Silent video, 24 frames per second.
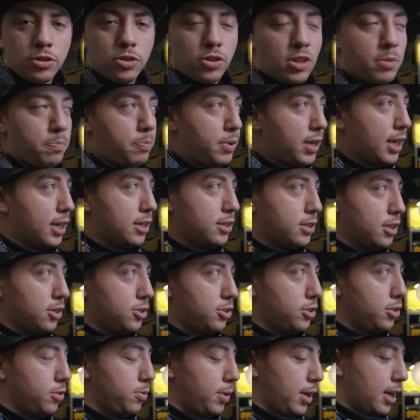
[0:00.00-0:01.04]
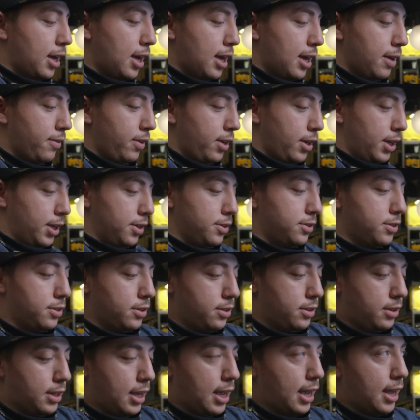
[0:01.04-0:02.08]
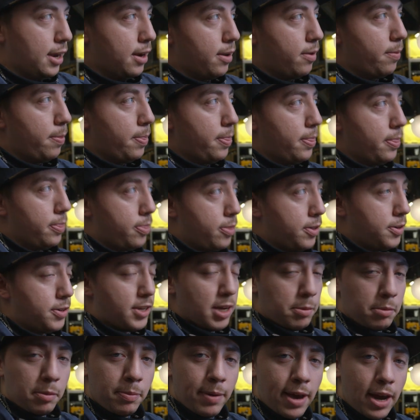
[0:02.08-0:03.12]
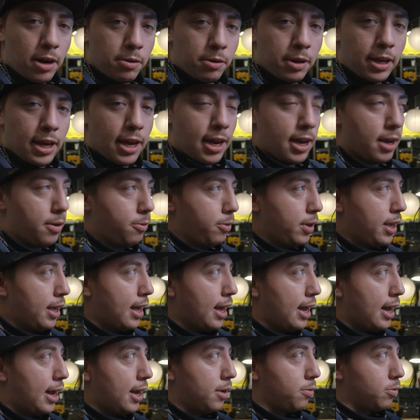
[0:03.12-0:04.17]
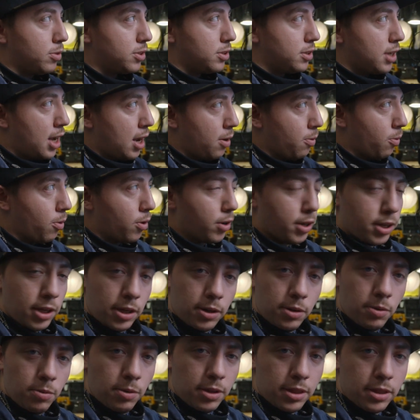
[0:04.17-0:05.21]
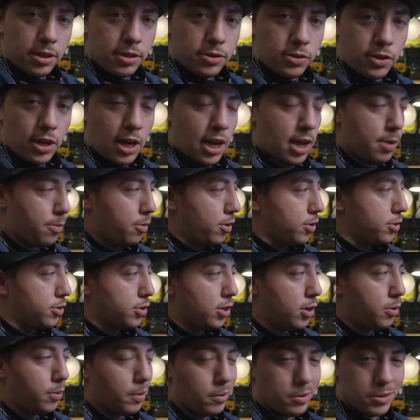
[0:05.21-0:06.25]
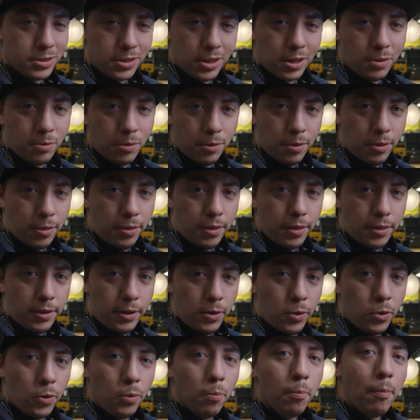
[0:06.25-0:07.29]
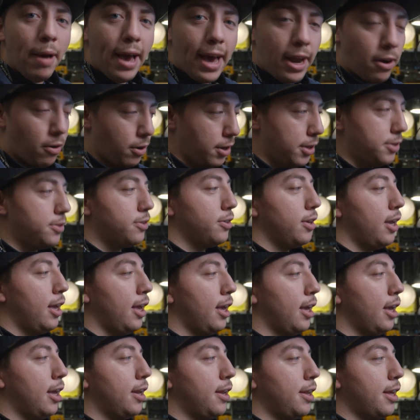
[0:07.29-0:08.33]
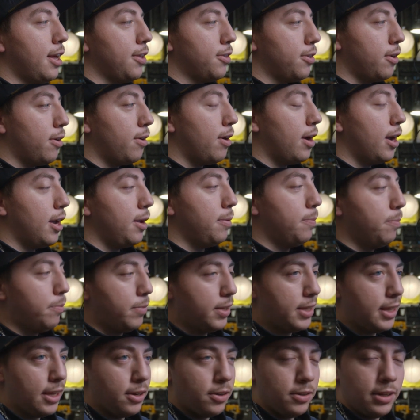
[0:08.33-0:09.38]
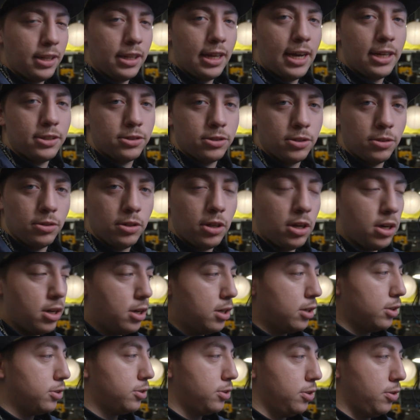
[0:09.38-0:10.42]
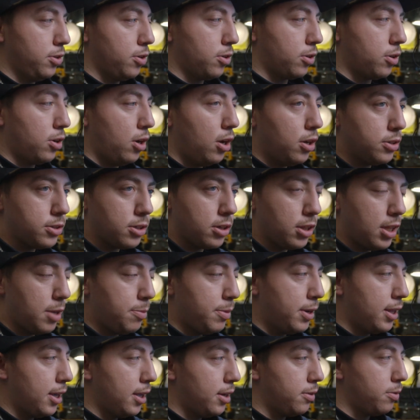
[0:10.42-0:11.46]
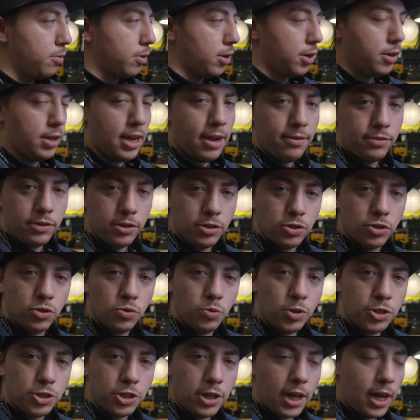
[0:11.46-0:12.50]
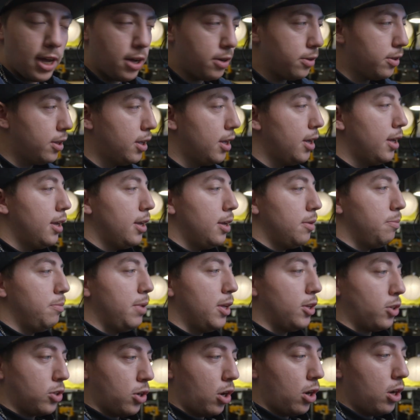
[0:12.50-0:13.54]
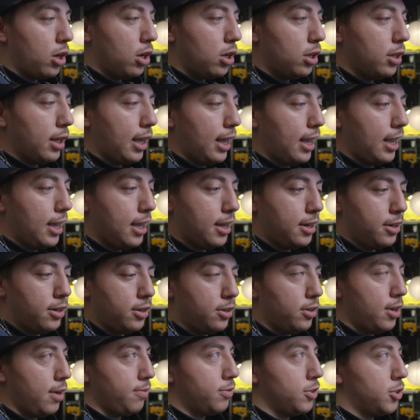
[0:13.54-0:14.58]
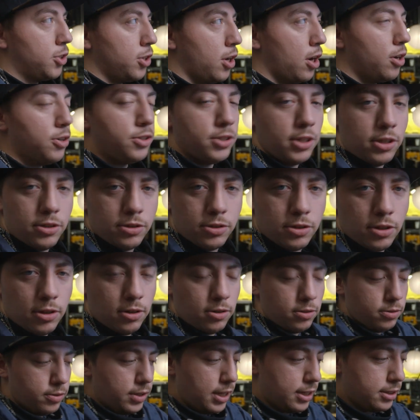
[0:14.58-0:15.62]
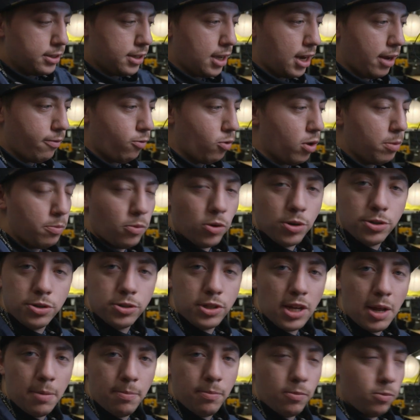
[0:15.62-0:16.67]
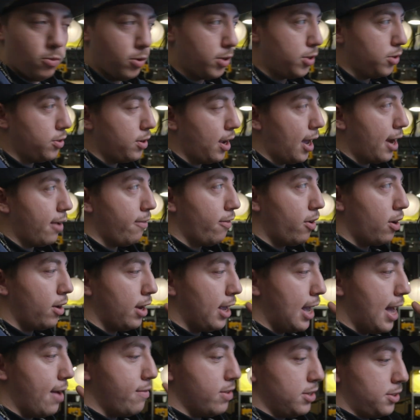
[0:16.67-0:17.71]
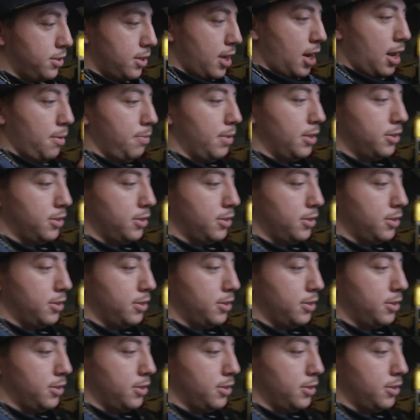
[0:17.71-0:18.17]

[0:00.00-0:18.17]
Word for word: So the biggest issue we have is that the dummy battery hat we had was not working with this camera. So we were stuck with the old batteries and that's all right, but they only last so long. So your calls are limited where you have to switch it out mid call and you have to charge it. So that's kind of one more step when you kind of already have a setup